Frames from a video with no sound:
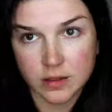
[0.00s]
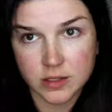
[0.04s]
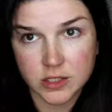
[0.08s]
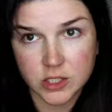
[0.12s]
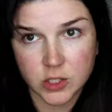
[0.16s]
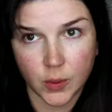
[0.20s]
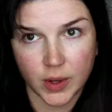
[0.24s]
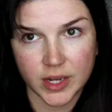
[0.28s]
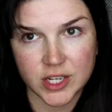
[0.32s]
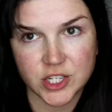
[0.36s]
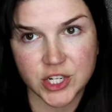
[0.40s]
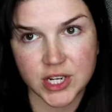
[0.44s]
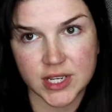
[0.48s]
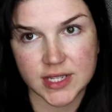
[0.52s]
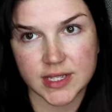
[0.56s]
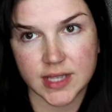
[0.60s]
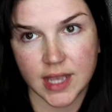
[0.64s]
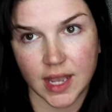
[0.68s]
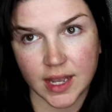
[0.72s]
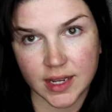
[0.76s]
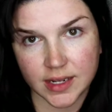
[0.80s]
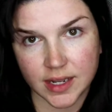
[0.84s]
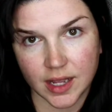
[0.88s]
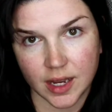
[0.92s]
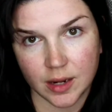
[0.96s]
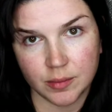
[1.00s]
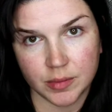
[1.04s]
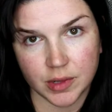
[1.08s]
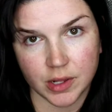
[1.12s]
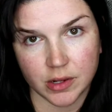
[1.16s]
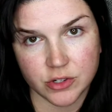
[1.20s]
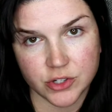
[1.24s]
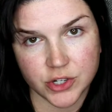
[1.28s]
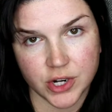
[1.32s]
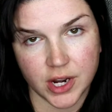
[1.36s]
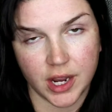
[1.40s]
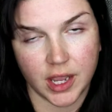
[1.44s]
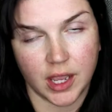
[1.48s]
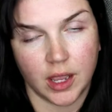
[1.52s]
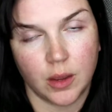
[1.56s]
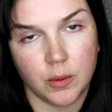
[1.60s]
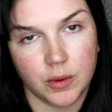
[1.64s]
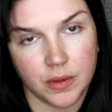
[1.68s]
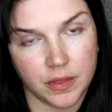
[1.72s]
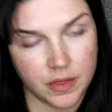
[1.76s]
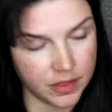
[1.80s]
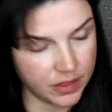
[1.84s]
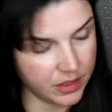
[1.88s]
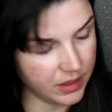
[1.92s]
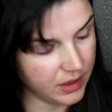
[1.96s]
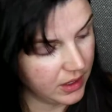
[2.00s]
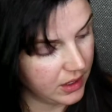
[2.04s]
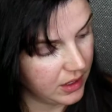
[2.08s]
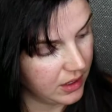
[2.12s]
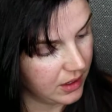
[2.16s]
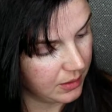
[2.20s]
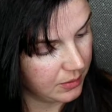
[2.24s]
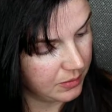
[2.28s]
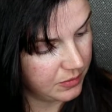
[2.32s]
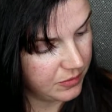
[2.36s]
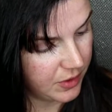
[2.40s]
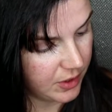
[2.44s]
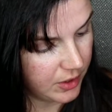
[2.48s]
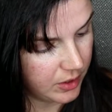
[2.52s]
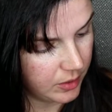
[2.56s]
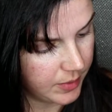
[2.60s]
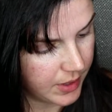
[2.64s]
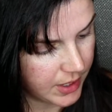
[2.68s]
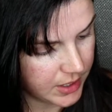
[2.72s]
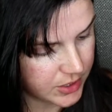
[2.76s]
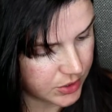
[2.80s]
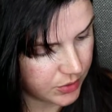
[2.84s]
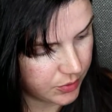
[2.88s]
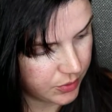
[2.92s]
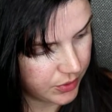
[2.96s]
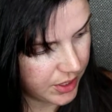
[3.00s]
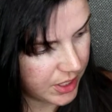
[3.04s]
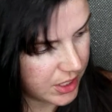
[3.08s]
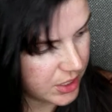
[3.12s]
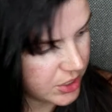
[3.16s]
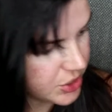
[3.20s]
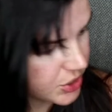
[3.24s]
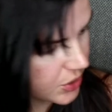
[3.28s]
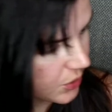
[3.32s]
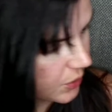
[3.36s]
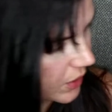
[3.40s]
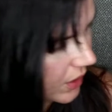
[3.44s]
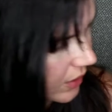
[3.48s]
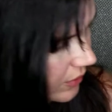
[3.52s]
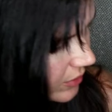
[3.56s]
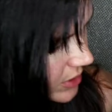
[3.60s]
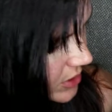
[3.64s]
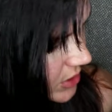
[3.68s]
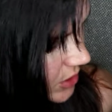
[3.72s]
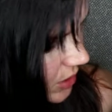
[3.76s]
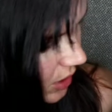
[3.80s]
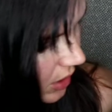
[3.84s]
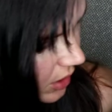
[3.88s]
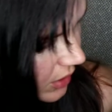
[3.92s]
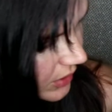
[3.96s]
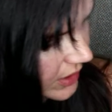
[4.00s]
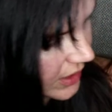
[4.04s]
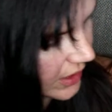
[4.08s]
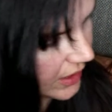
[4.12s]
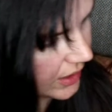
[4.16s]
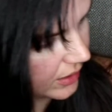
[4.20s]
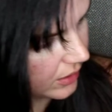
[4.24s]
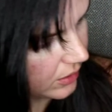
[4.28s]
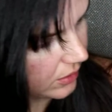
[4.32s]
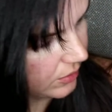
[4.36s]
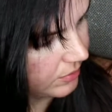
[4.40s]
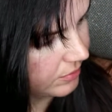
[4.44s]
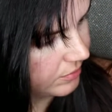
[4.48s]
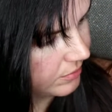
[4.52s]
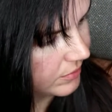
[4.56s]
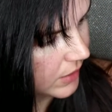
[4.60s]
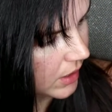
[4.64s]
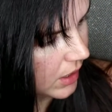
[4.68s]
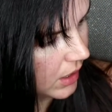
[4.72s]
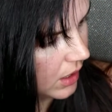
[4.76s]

So I just got done blow drying it with the um, volumizer brush or whatever it's called, the